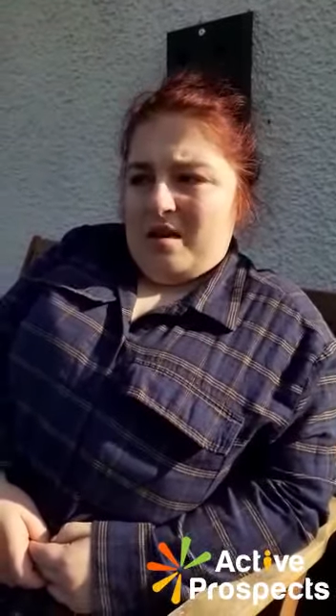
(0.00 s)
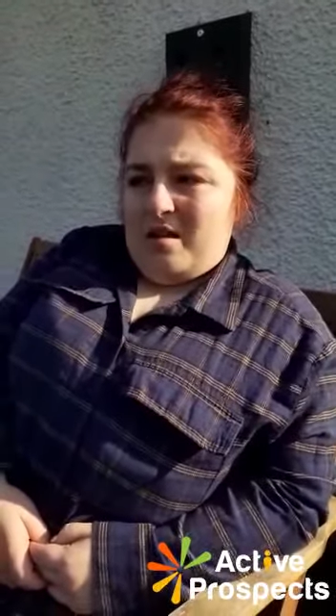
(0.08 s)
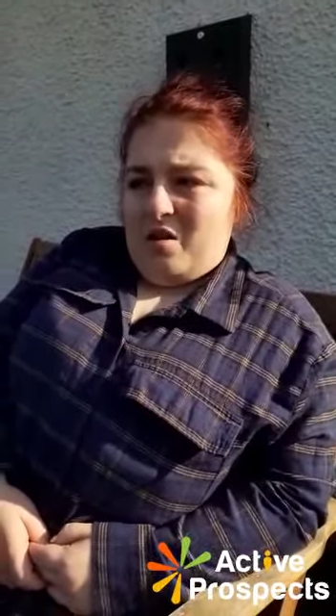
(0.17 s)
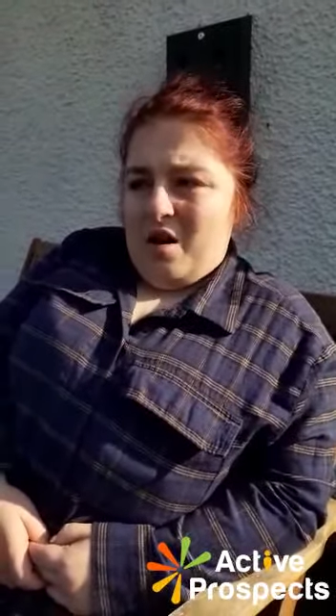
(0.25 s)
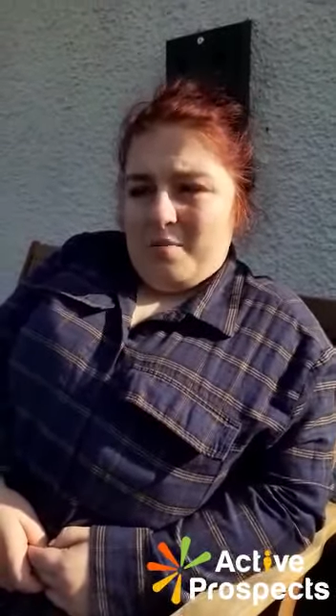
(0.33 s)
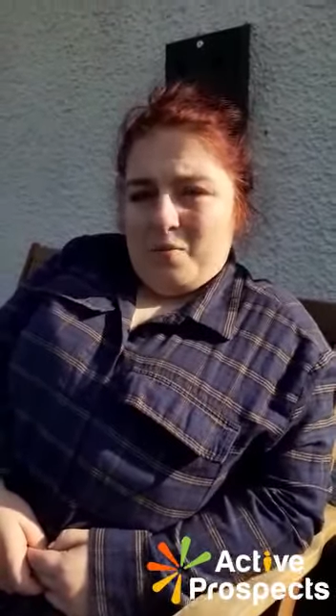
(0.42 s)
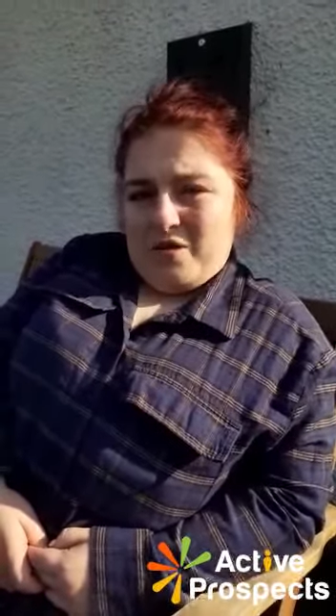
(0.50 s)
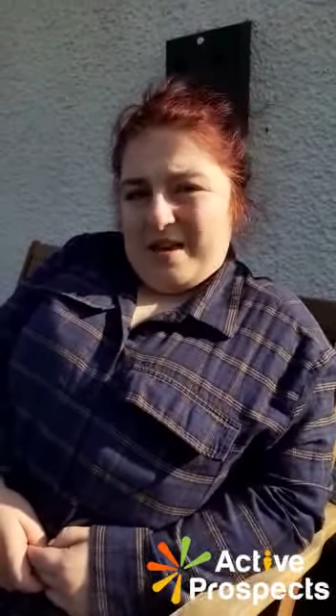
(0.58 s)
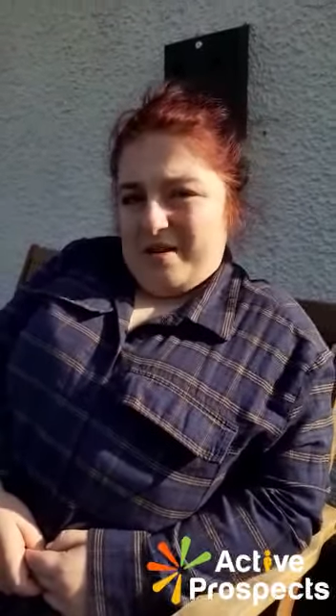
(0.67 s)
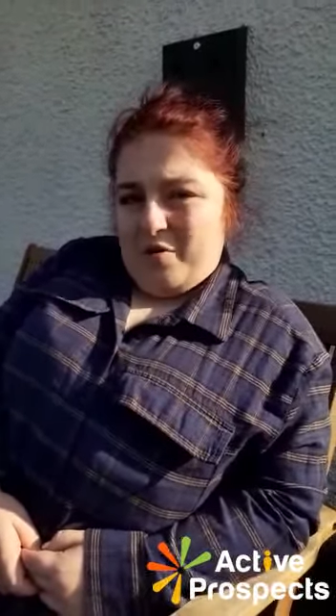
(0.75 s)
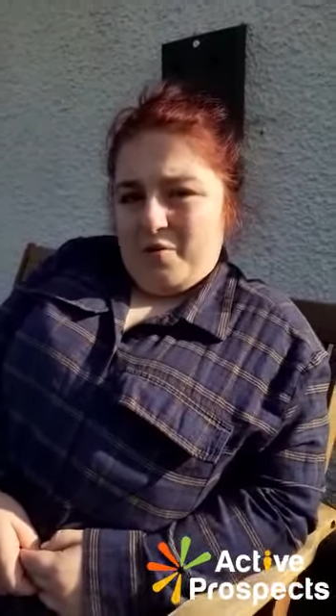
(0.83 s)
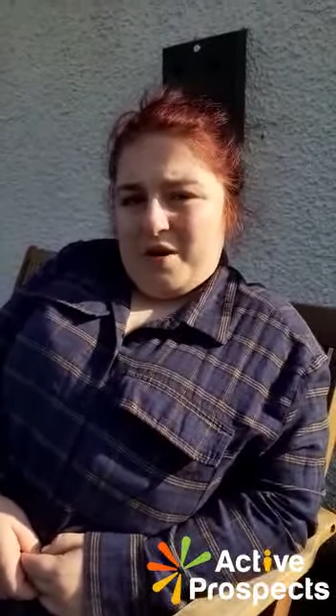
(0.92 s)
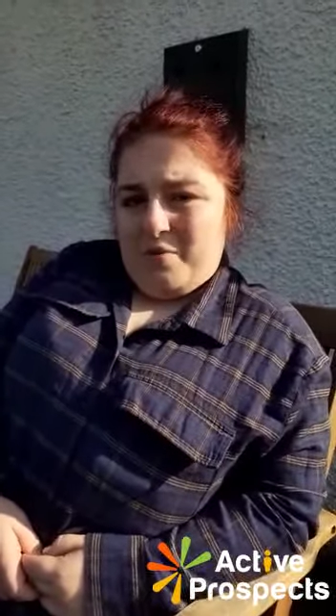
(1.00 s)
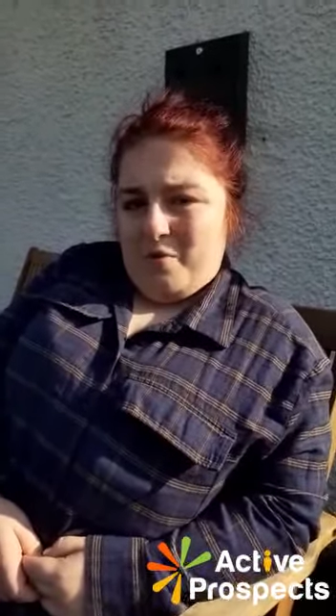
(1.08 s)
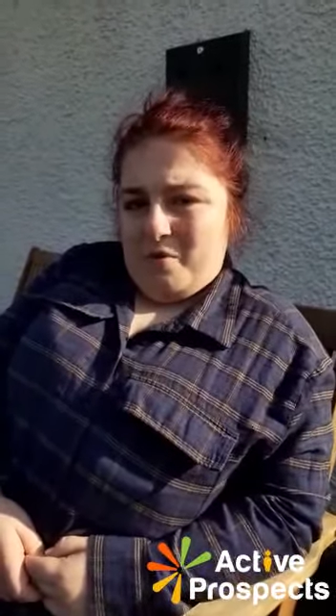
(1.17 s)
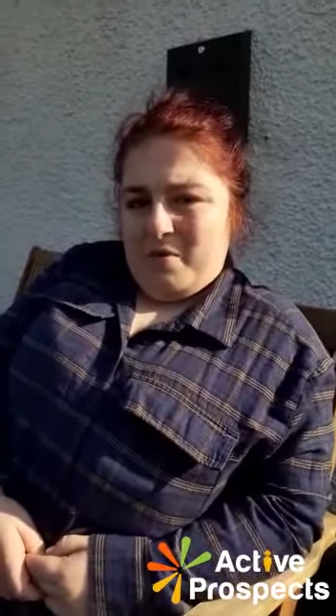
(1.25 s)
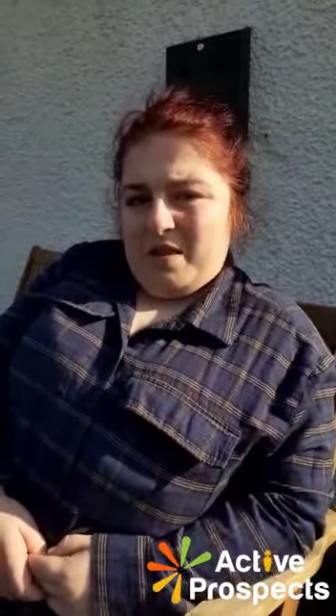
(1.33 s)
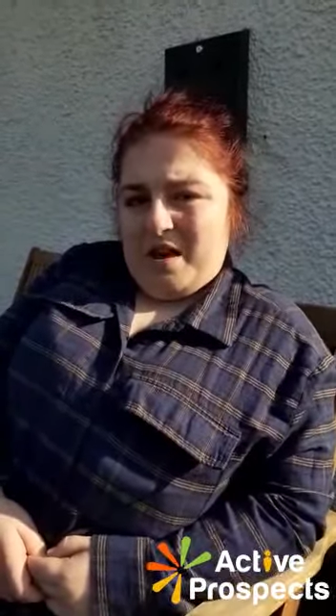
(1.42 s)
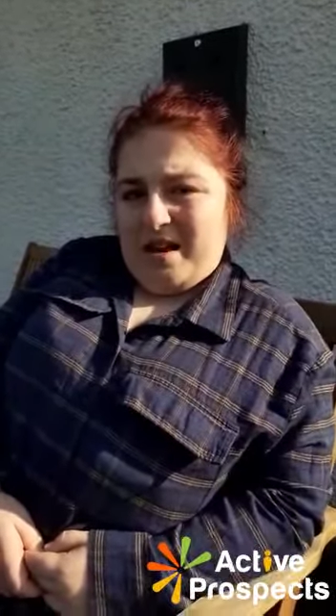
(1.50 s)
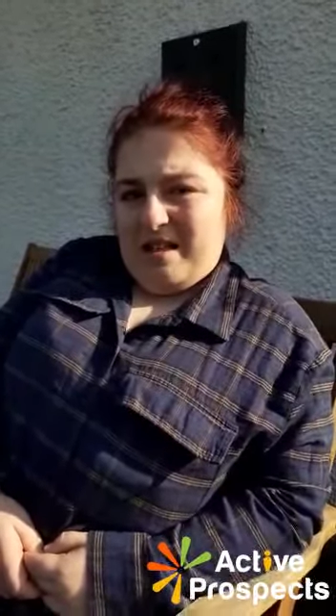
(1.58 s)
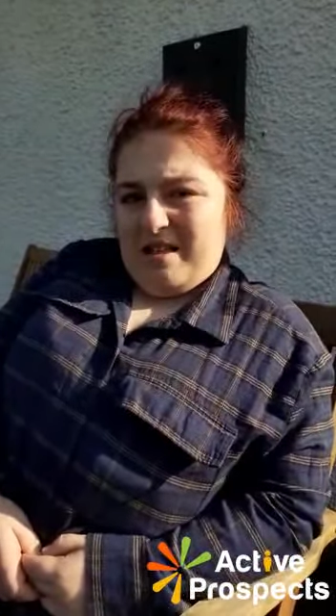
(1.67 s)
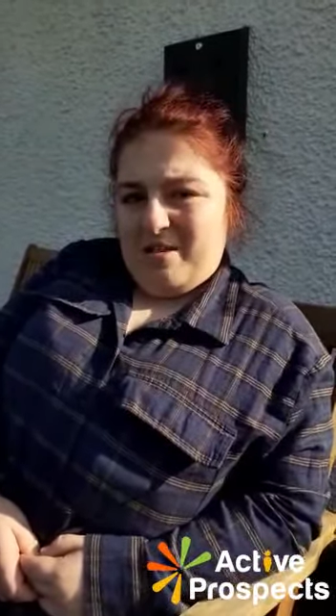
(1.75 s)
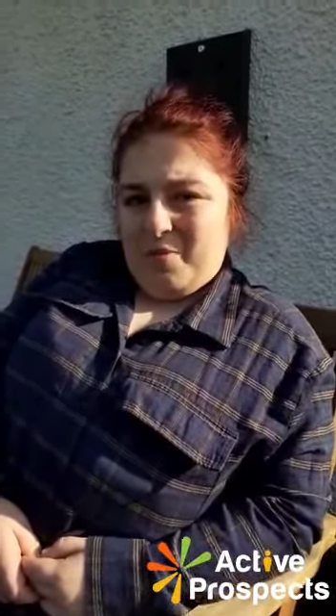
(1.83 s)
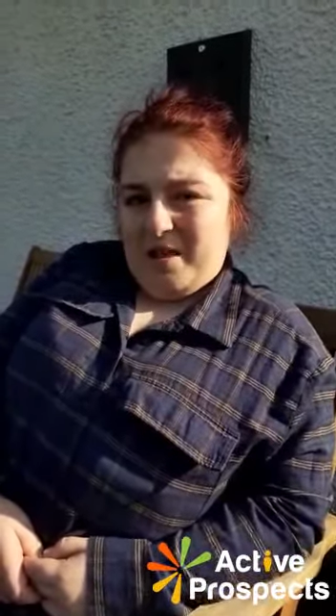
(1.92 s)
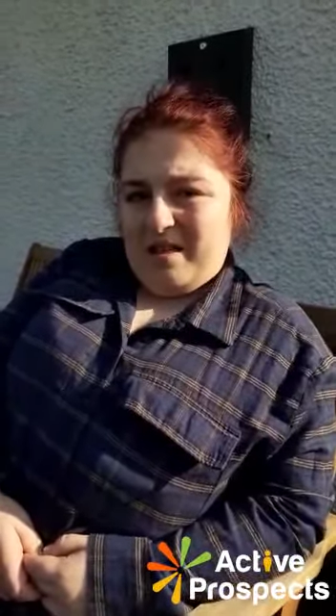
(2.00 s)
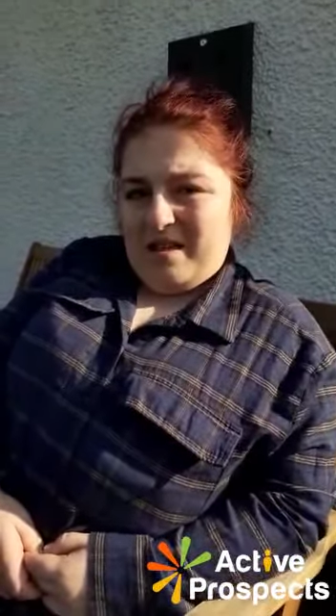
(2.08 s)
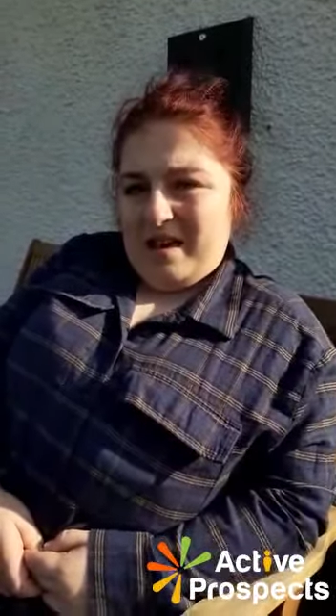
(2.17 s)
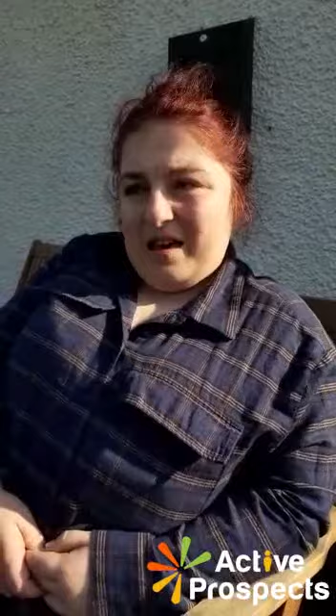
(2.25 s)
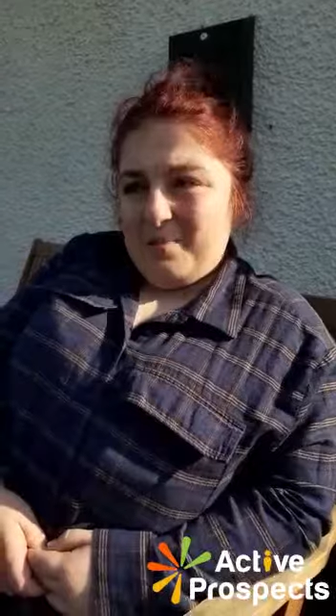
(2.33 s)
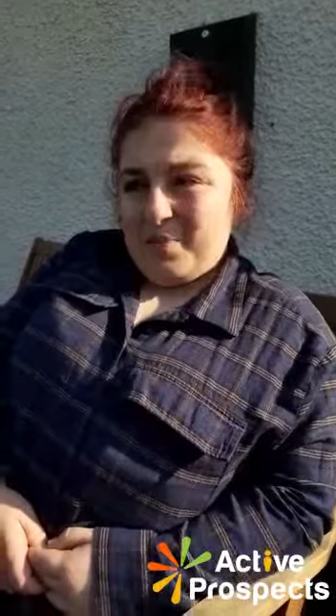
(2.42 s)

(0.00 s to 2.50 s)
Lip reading: 9% of people with a learning disability